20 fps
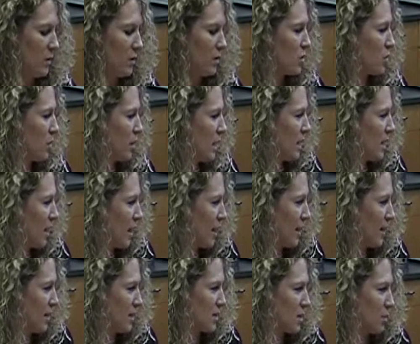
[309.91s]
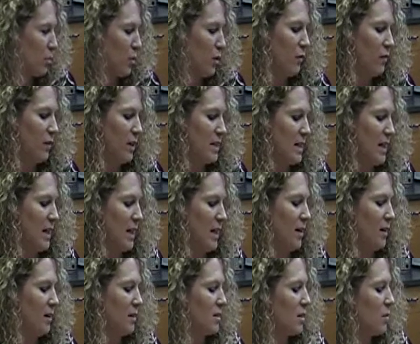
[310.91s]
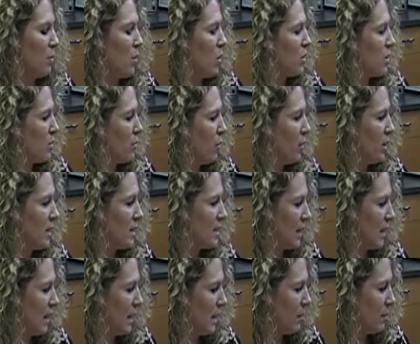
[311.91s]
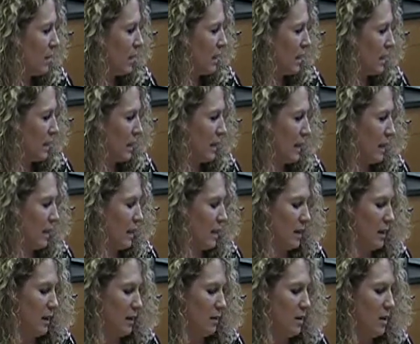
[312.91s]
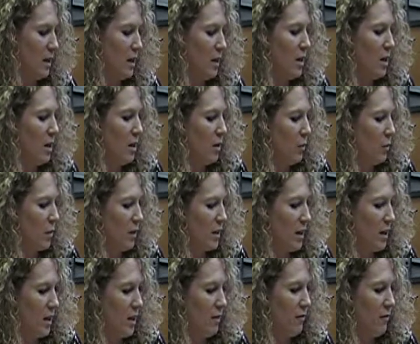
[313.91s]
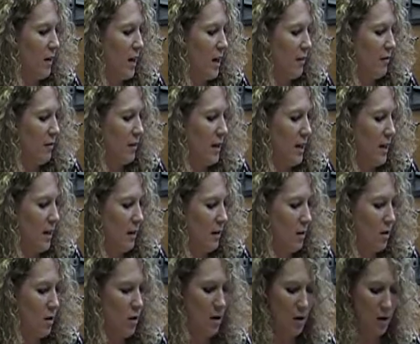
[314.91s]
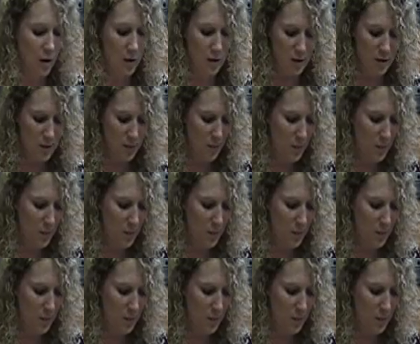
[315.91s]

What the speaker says: The 29 is the perfect hand. It's the most points that anybody can get with any 5 cards.